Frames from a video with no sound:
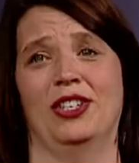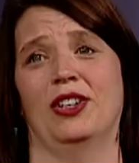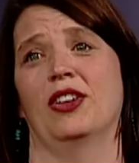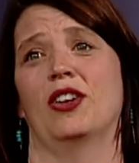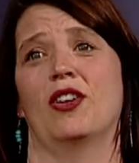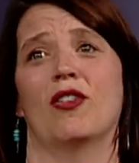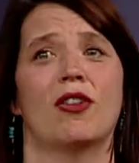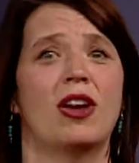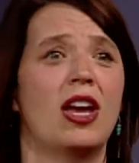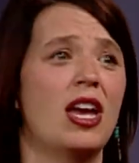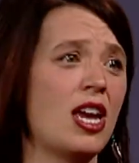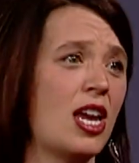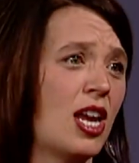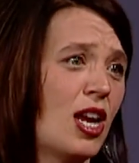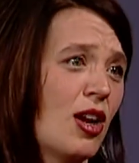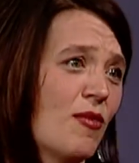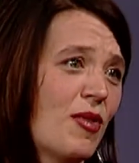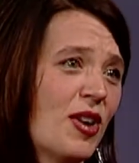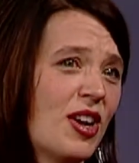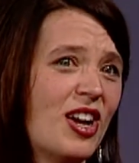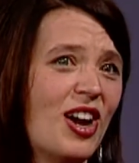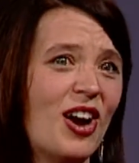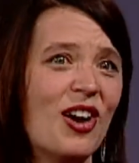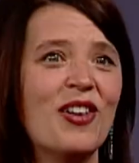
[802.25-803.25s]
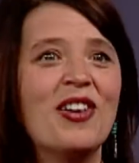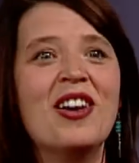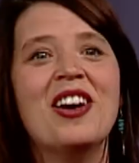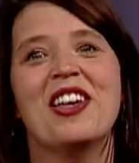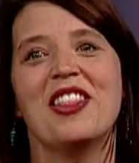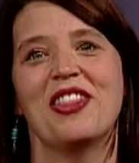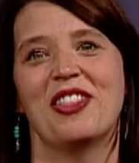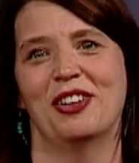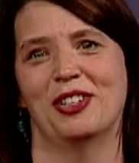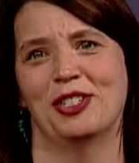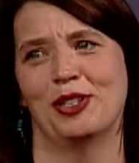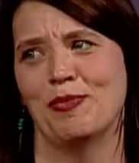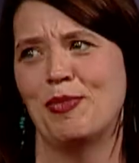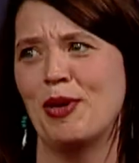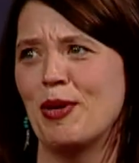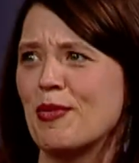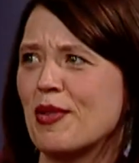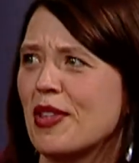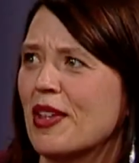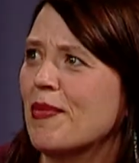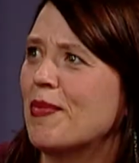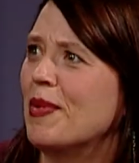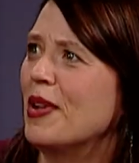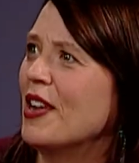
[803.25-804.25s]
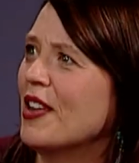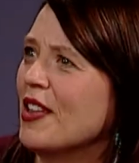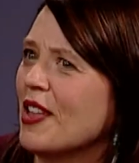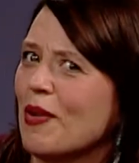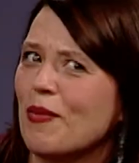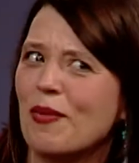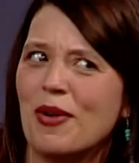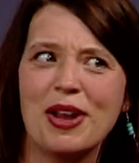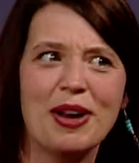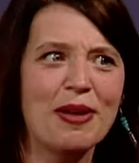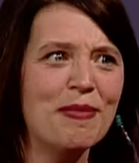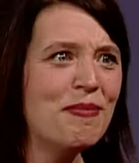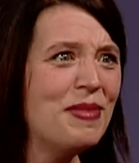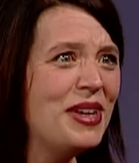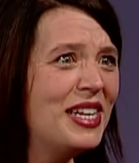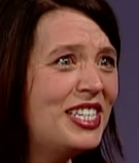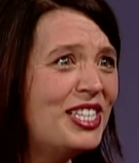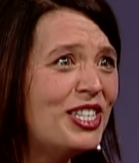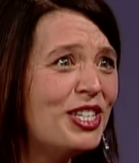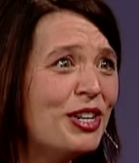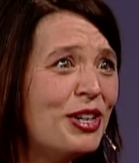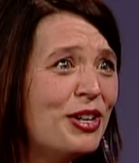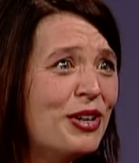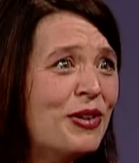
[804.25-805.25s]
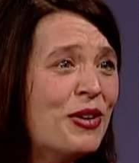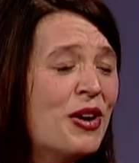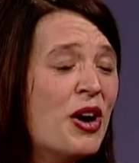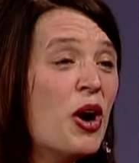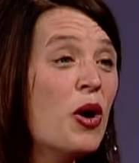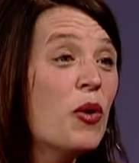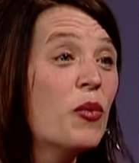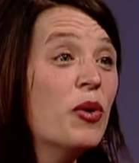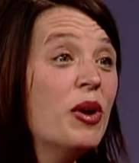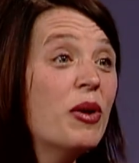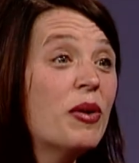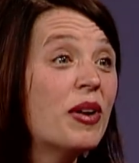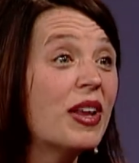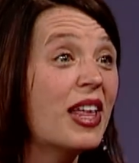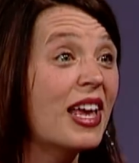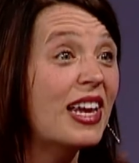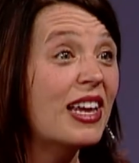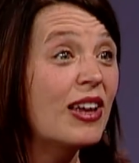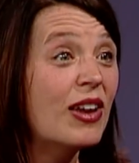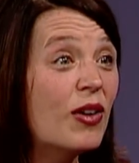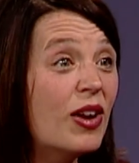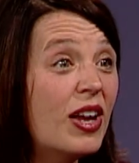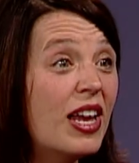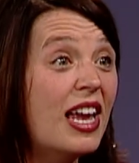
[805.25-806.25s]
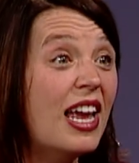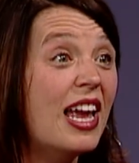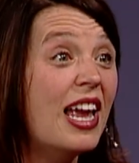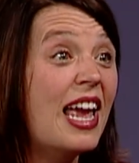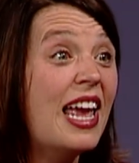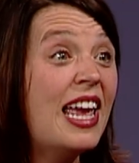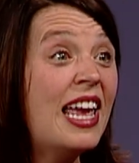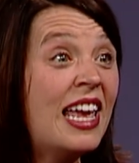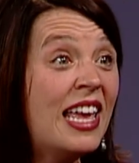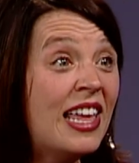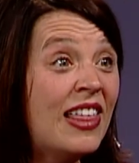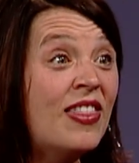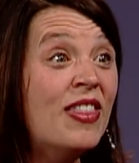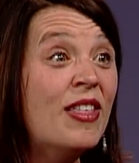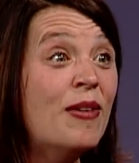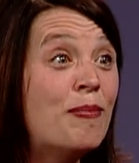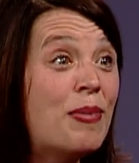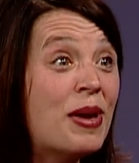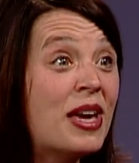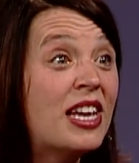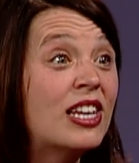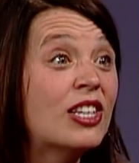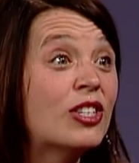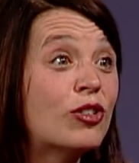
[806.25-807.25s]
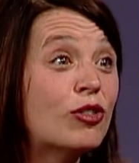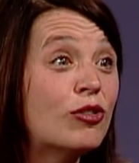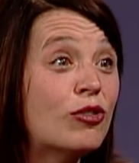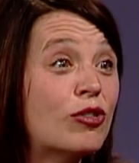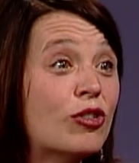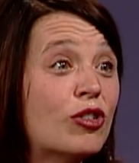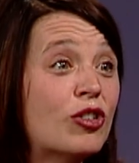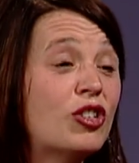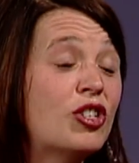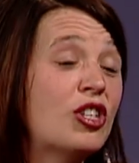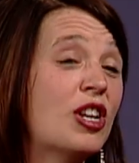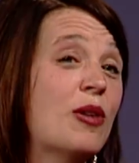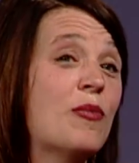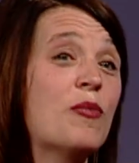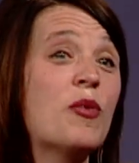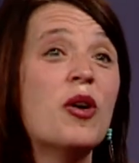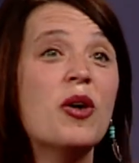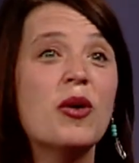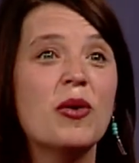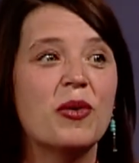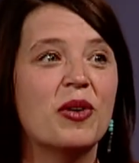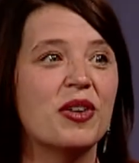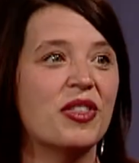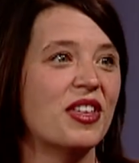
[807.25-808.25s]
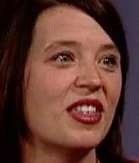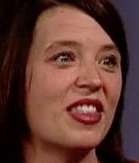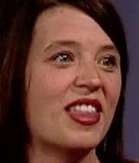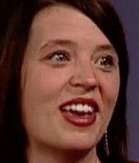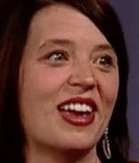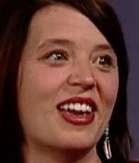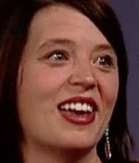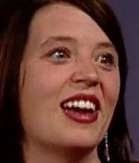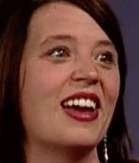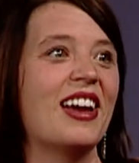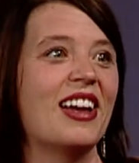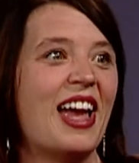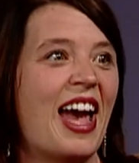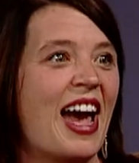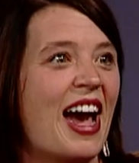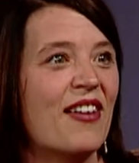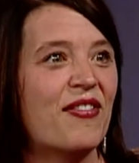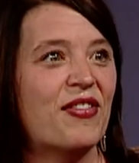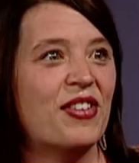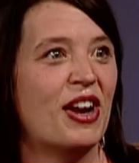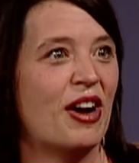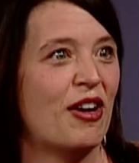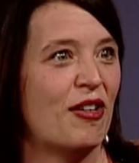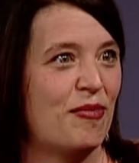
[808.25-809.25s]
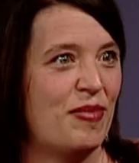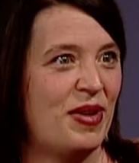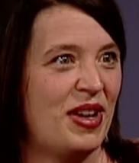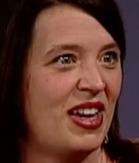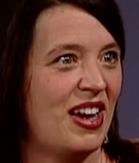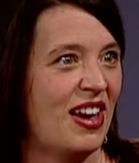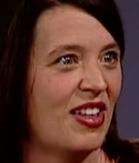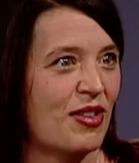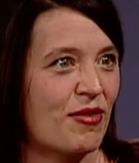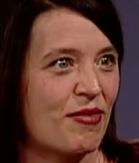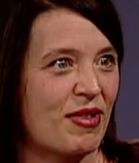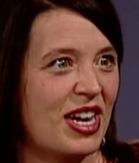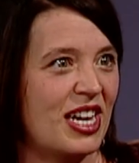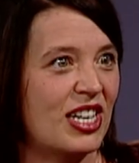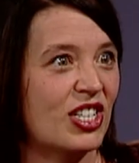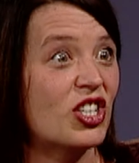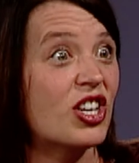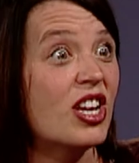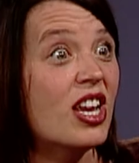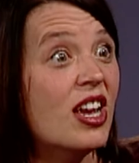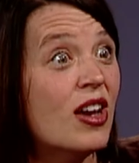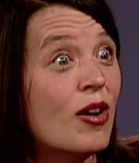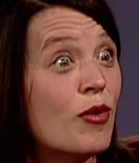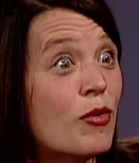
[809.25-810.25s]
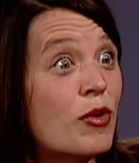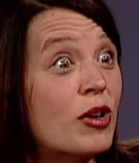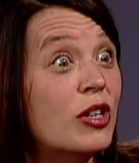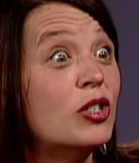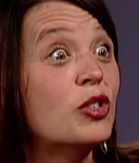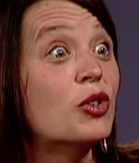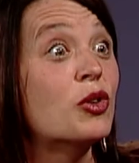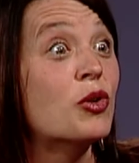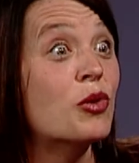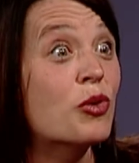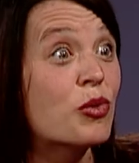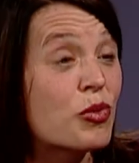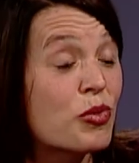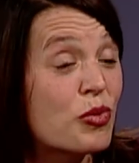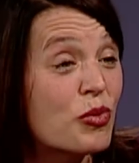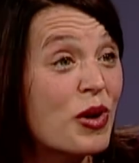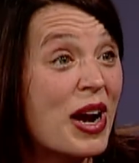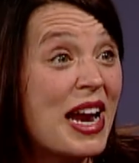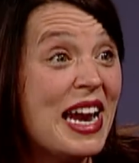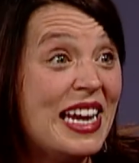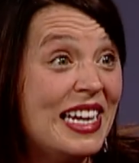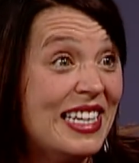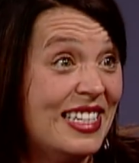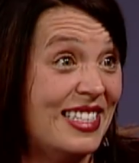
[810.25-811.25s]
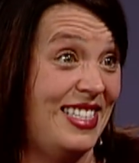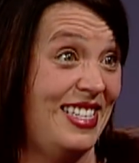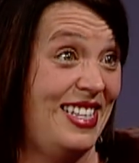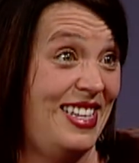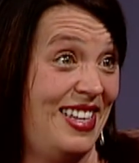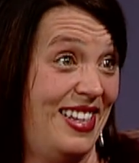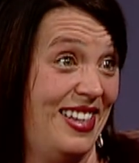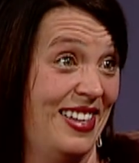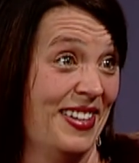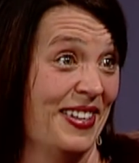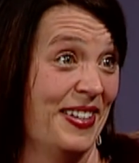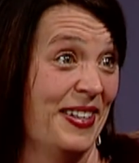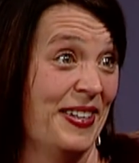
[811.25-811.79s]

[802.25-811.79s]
They're like, okay, here we go. There's some people up here that want to meet you. We were like in the Biggest Loser gym within like half an hour being on the ranch. It was crazy.